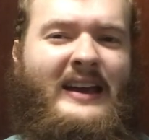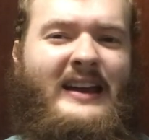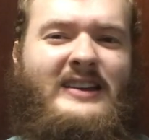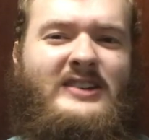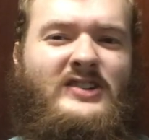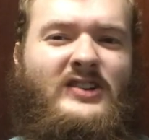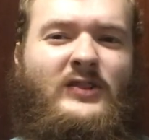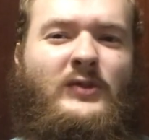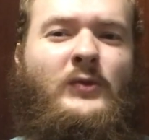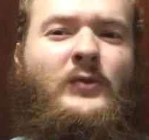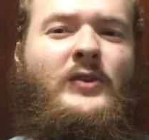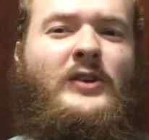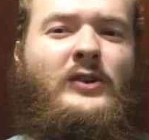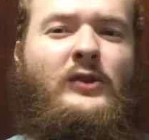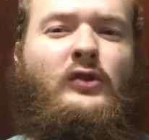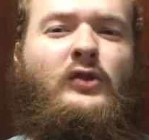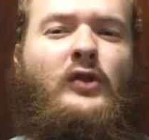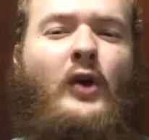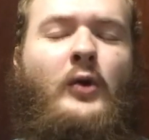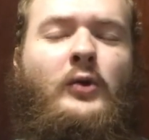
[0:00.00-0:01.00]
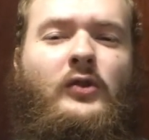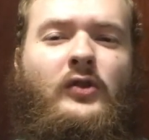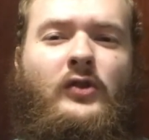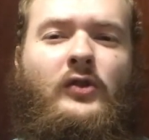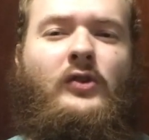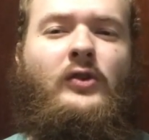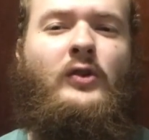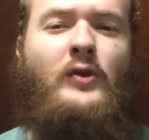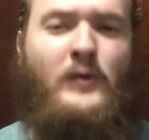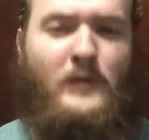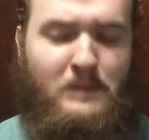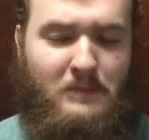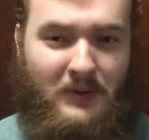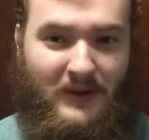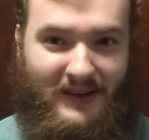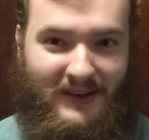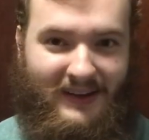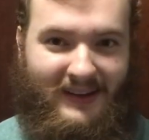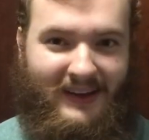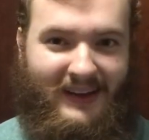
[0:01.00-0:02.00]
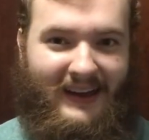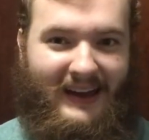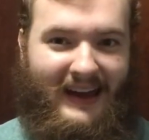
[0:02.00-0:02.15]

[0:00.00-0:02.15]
it just feels so stupid